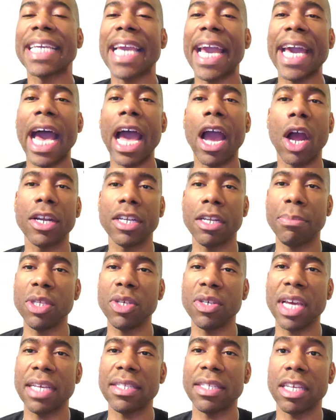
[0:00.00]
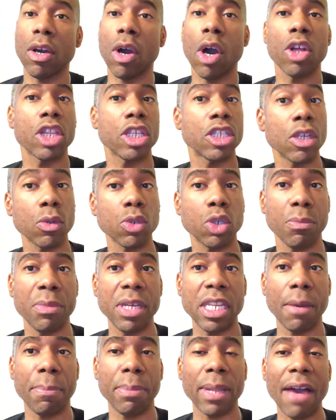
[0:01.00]
KIRWKC on all the social
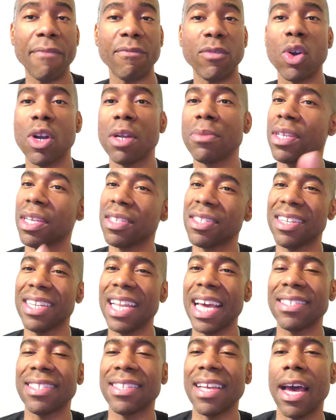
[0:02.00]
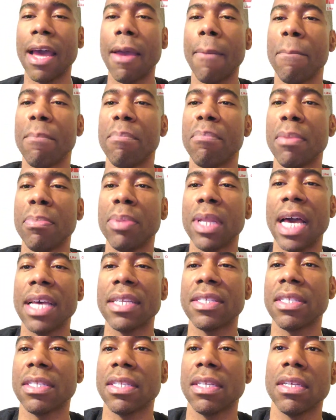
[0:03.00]
media platforms. Till next time, be
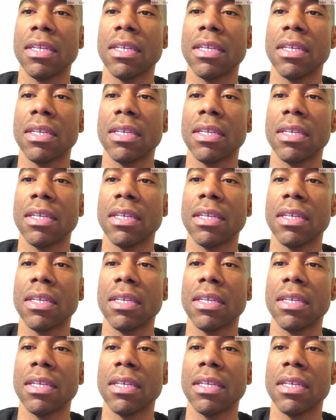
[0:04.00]
blessed.